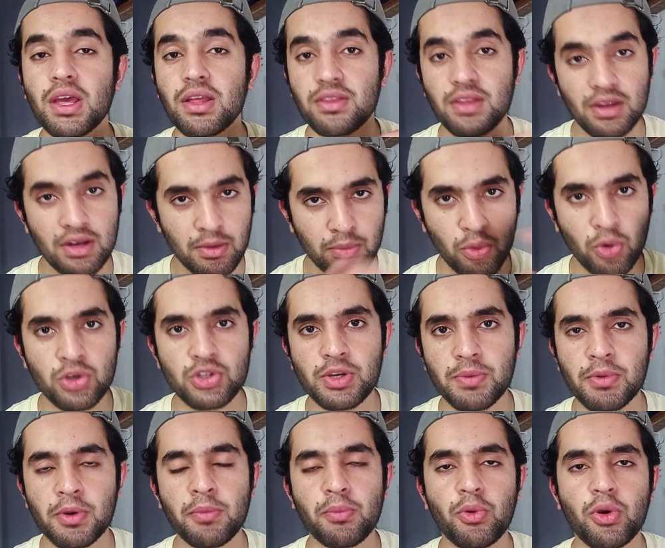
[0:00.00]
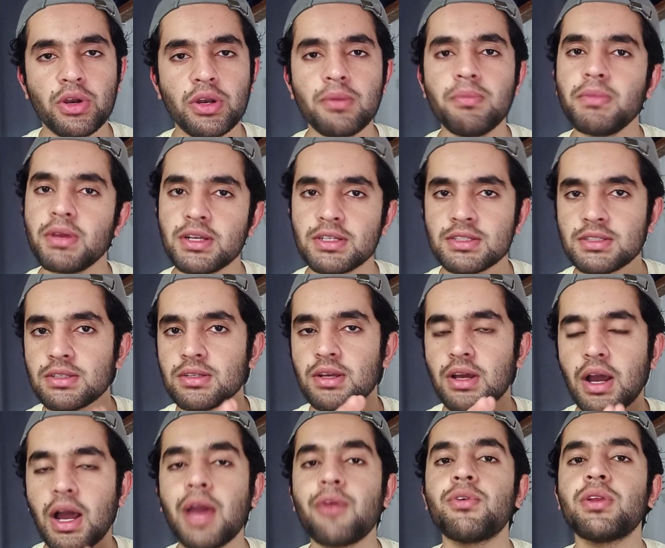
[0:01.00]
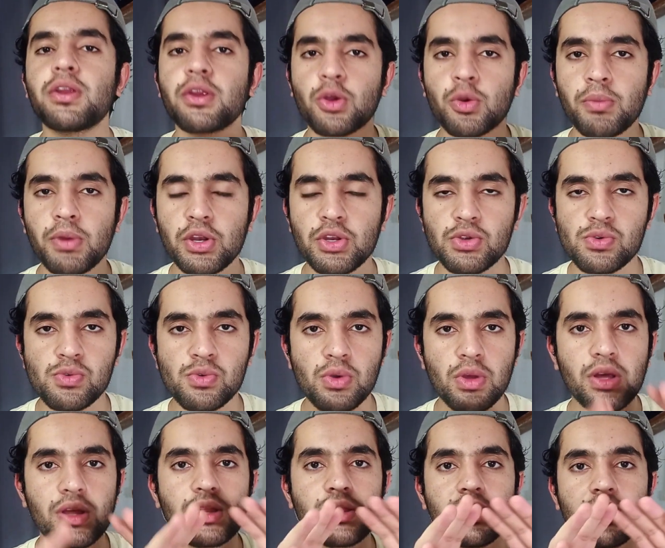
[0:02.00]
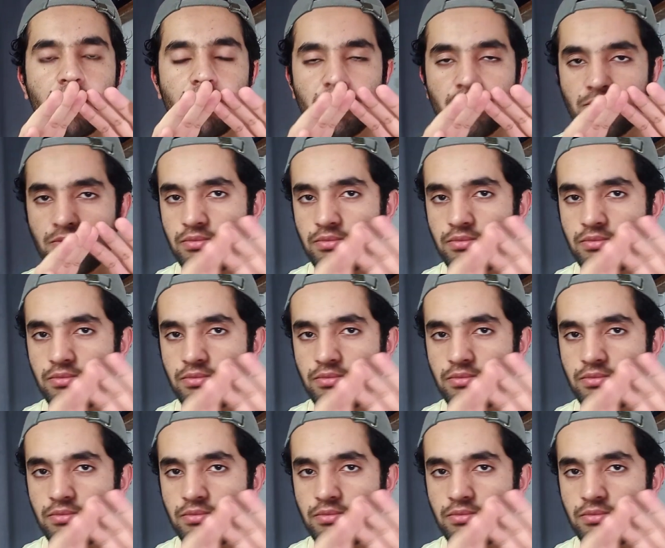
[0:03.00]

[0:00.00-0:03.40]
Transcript: there are more chapter important, because I will recommend you the